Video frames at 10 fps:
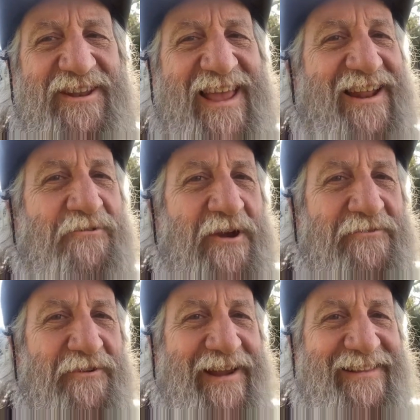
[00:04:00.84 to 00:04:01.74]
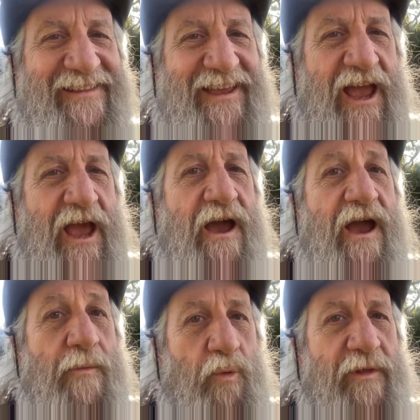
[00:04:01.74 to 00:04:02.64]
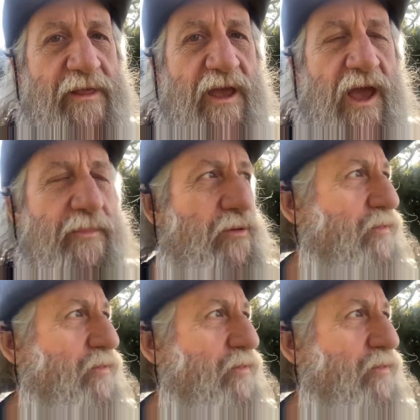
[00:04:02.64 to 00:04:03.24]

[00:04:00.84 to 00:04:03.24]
and quite frankly, I'm really happy with